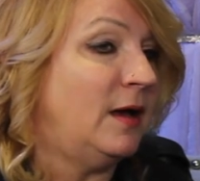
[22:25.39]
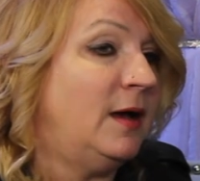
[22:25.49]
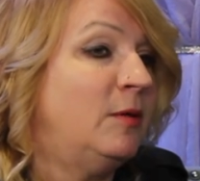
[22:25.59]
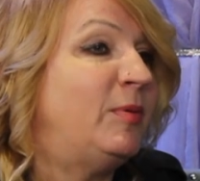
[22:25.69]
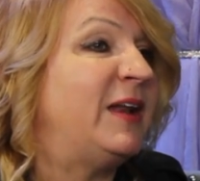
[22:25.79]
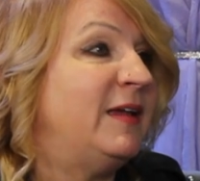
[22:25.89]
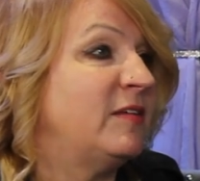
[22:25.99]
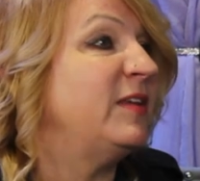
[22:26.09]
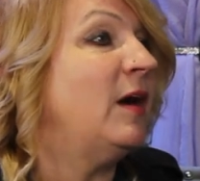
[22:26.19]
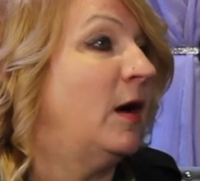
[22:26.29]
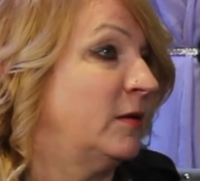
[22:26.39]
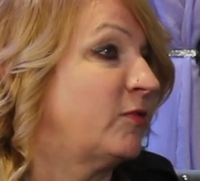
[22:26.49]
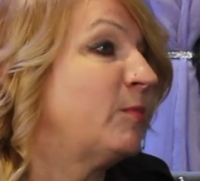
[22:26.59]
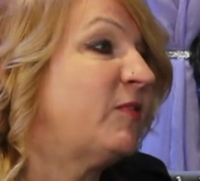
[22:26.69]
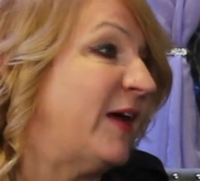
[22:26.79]
but it is the
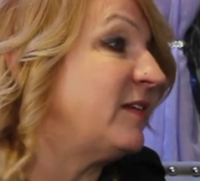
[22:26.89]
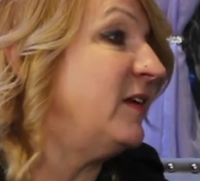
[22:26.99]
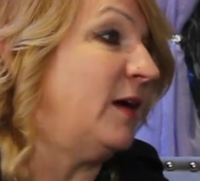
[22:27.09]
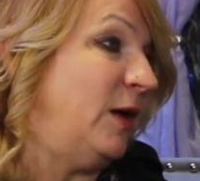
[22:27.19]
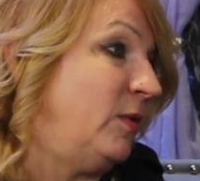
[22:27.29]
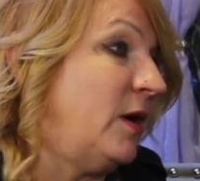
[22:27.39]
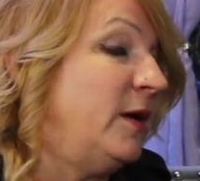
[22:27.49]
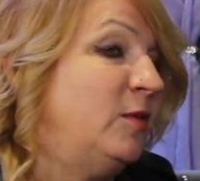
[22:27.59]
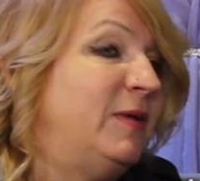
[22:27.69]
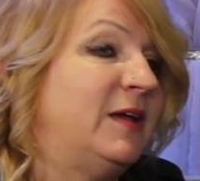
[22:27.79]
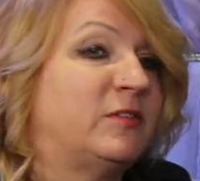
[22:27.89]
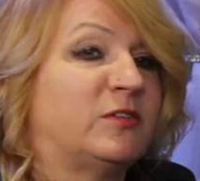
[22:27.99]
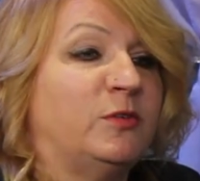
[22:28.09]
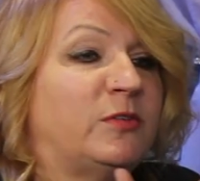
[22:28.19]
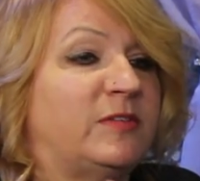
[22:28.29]
hardest form of acting, I would argue, because
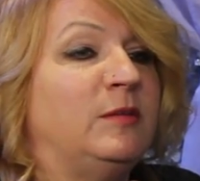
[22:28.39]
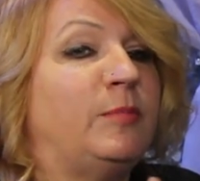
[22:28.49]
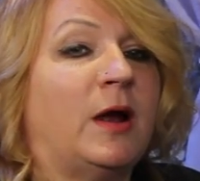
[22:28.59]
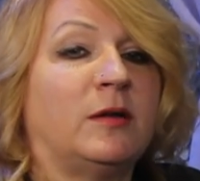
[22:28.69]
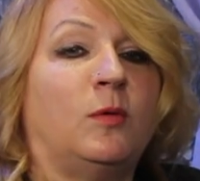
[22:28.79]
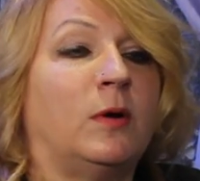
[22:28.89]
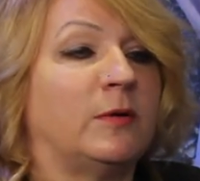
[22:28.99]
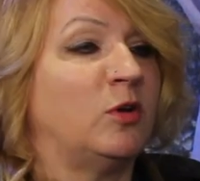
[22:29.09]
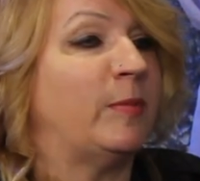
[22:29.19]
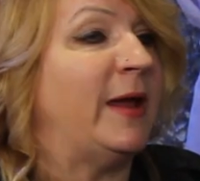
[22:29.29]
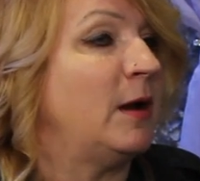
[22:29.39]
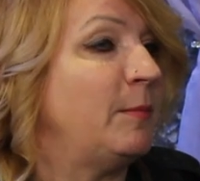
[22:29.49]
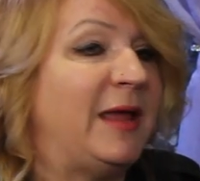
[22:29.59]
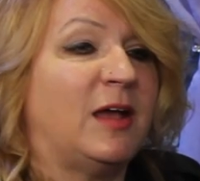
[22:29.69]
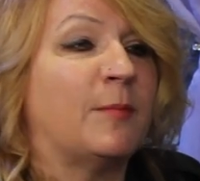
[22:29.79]
there's no scene partner, wardrobe, hair,
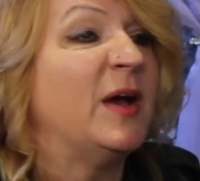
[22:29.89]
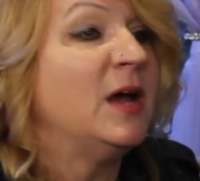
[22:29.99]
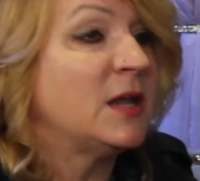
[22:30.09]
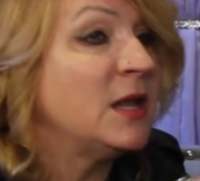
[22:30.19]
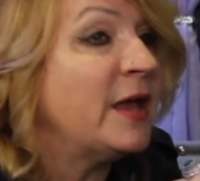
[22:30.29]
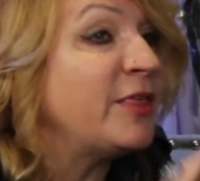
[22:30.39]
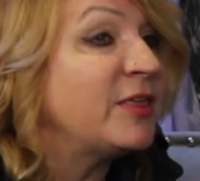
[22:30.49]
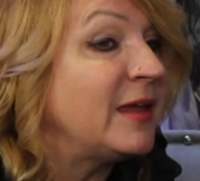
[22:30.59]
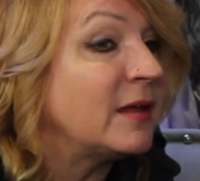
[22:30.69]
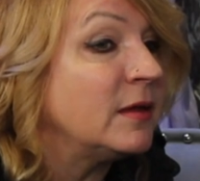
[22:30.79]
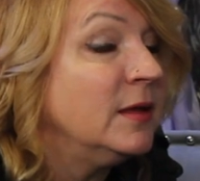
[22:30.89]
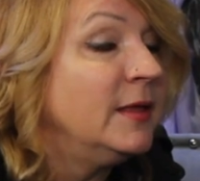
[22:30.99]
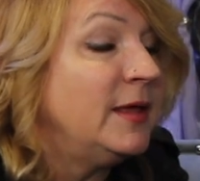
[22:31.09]
makeup, nothing.